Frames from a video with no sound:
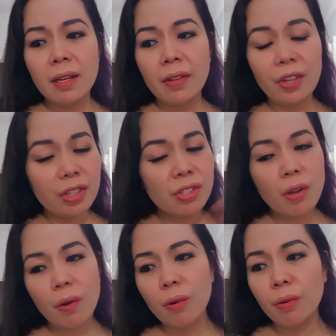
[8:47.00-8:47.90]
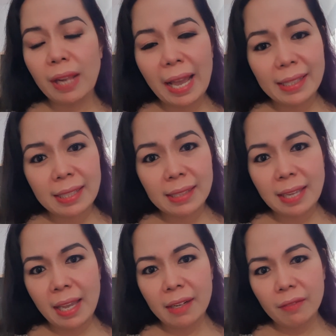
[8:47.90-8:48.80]
there's no light at
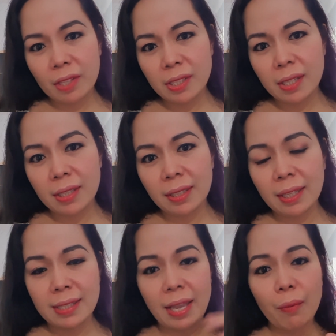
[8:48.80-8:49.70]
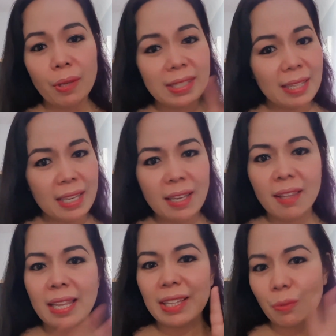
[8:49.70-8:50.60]
the end of the tunnel because I was
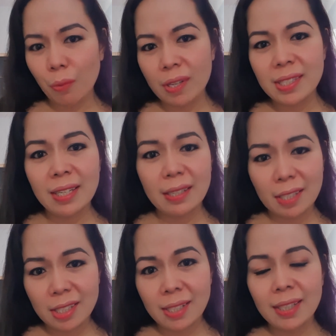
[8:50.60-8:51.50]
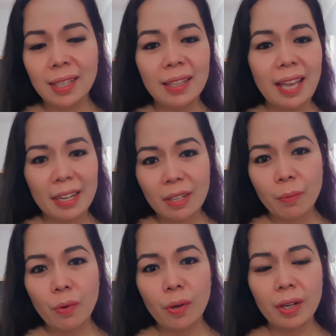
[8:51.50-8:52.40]
thinking it wasn't a tunnel
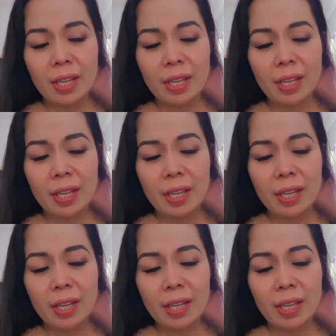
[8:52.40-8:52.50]
anymore.